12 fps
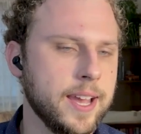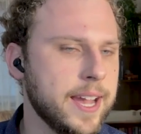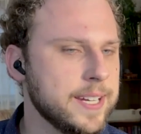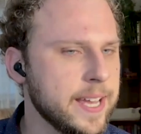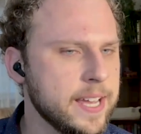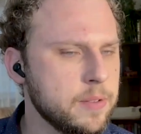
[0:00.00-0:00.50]

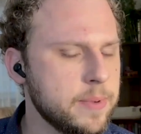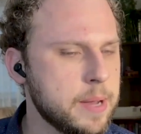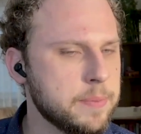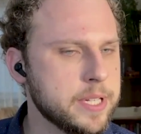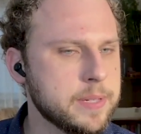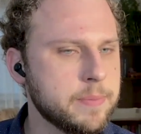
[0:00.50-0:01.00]
At
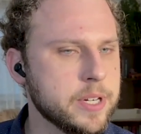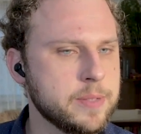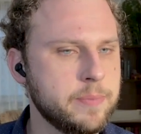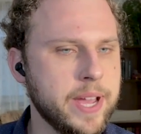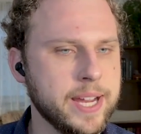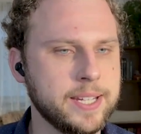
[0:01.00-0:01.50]
Anabaptist
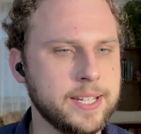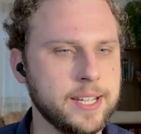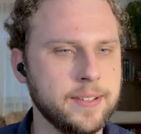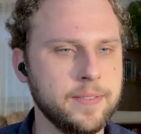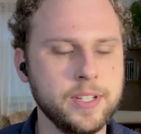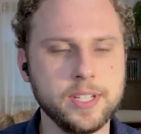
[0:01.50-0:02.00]

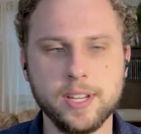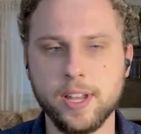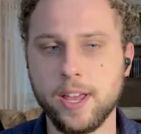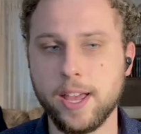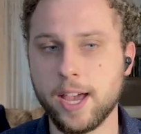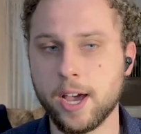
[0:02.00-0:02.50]
Perspectives,
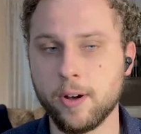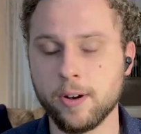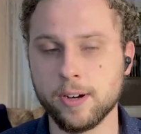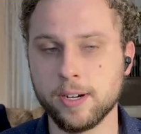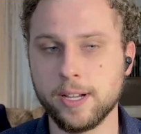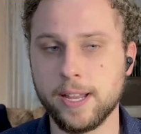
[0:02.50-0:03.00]

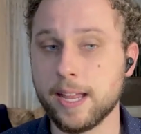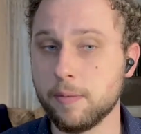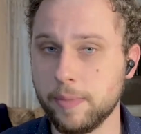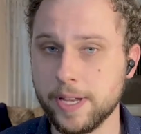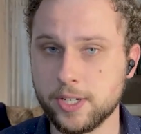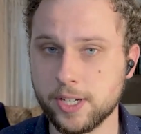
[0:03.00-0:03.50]
our
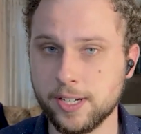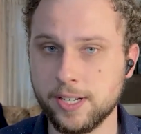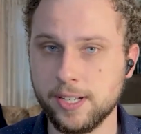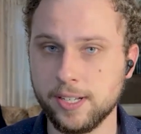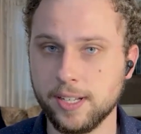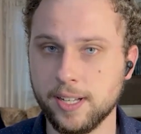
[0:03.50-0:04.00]

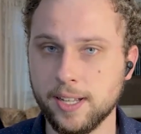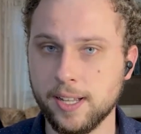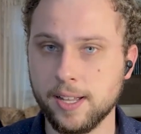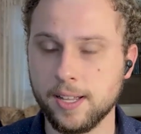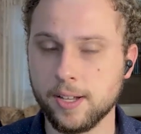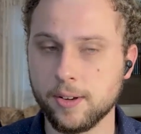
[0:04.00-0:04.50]
ambition
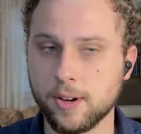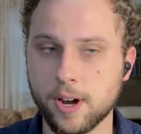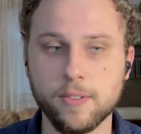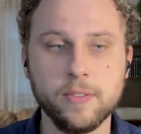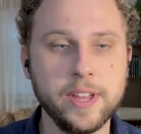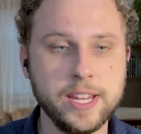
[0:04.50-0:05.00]
or
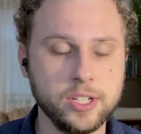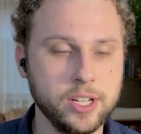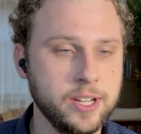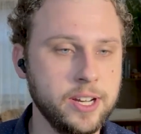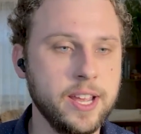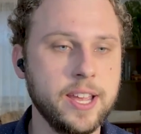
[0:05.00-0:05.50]
our
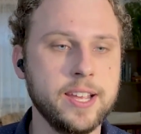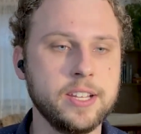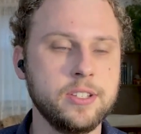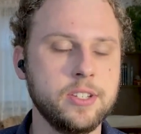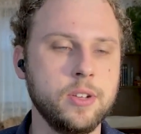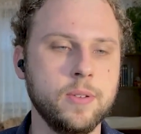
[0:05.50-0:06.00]
vision
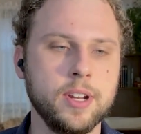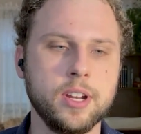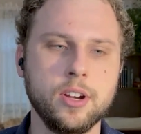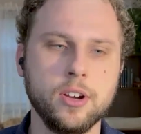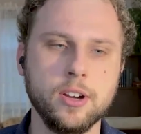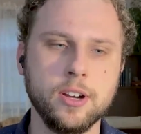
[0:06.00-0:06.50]
is to
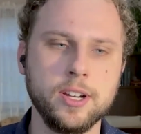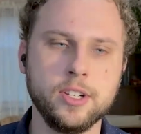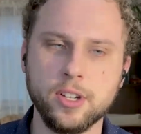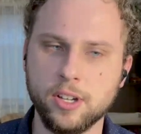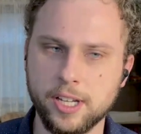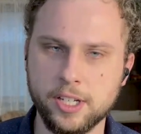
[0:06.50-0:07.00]
encourage
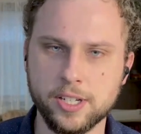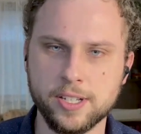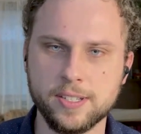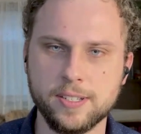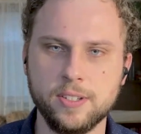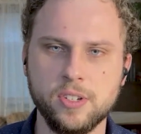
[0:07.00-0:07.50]

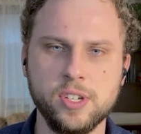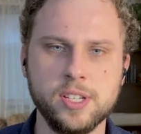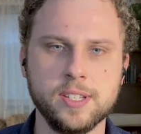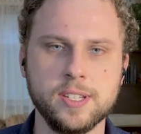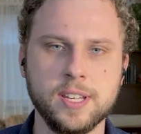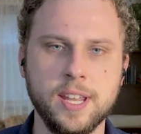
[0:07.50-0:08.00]
allegiance to
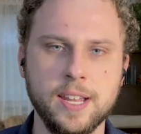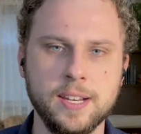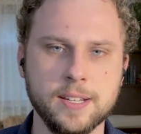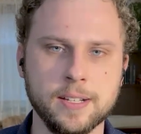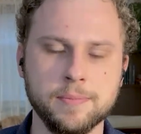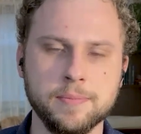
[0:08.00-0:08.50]
Jesus'
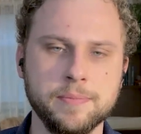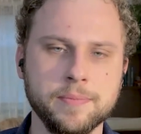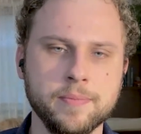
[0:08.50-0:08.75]
kingdom.